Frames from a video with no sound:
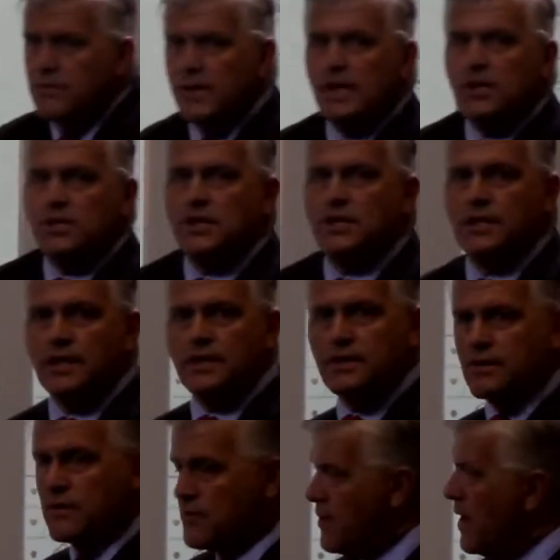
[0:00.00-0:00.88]
region
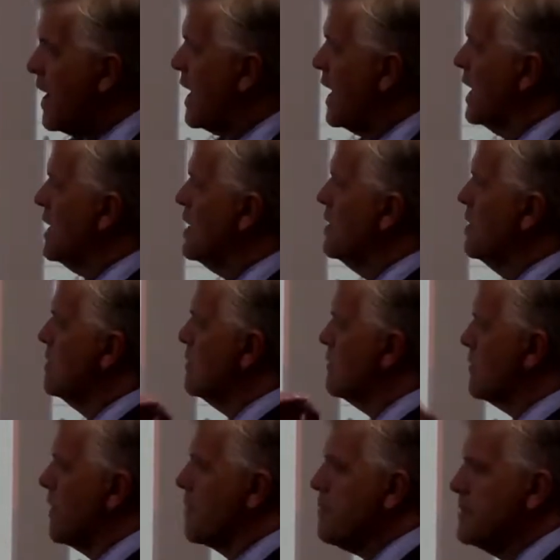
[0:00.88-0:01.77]
that's gray
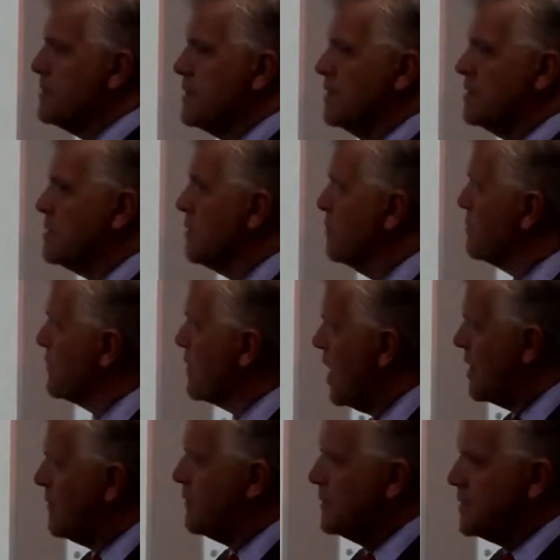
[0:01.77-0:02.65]
represents the
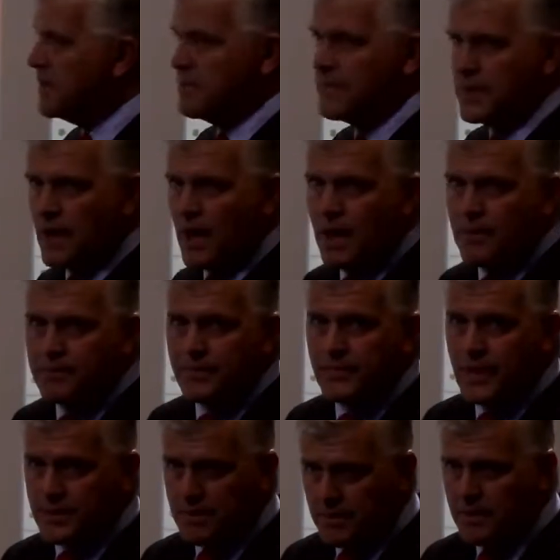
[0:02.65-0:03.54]
profit that
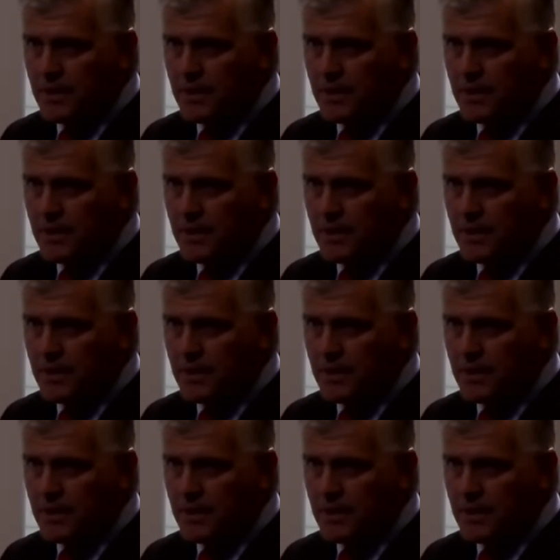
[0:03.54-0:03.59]
the